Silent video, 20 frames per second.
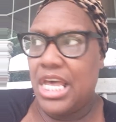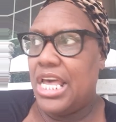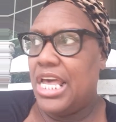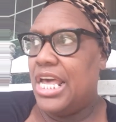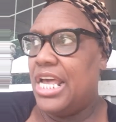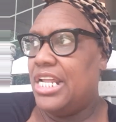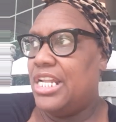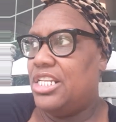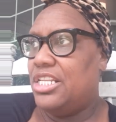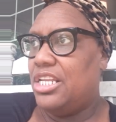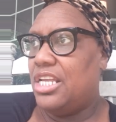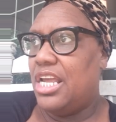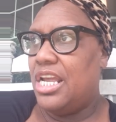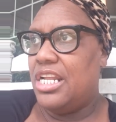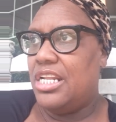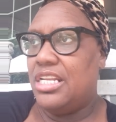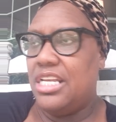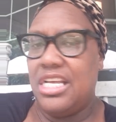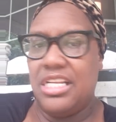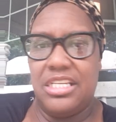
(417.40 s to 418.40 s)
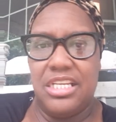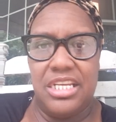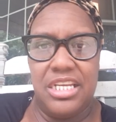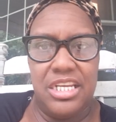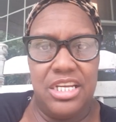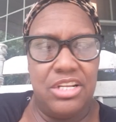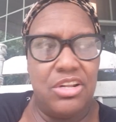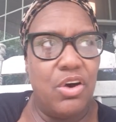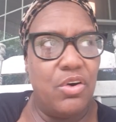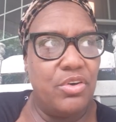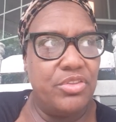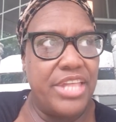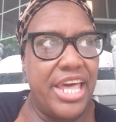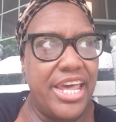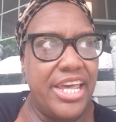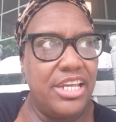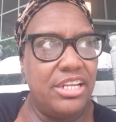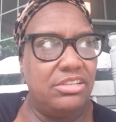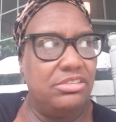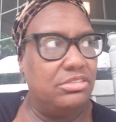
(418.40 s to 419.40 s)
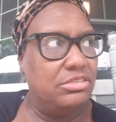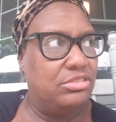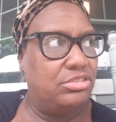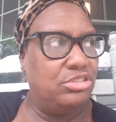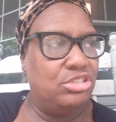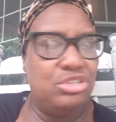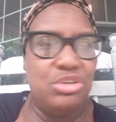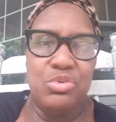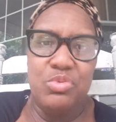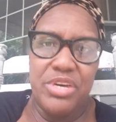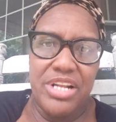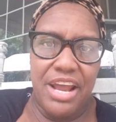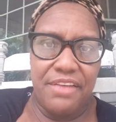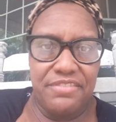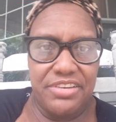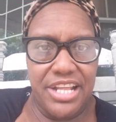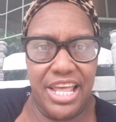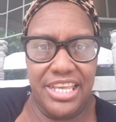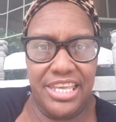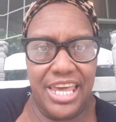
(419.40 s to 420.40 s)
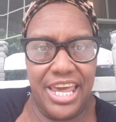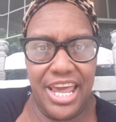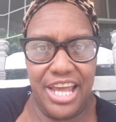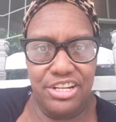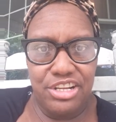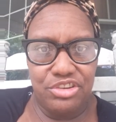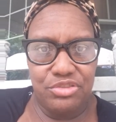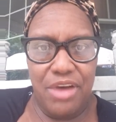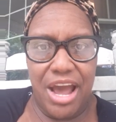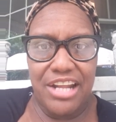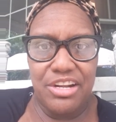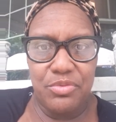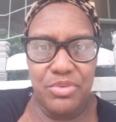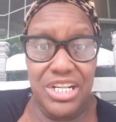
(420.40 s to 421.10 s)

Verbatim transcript: And, and it, you know, they do whatever they can to try to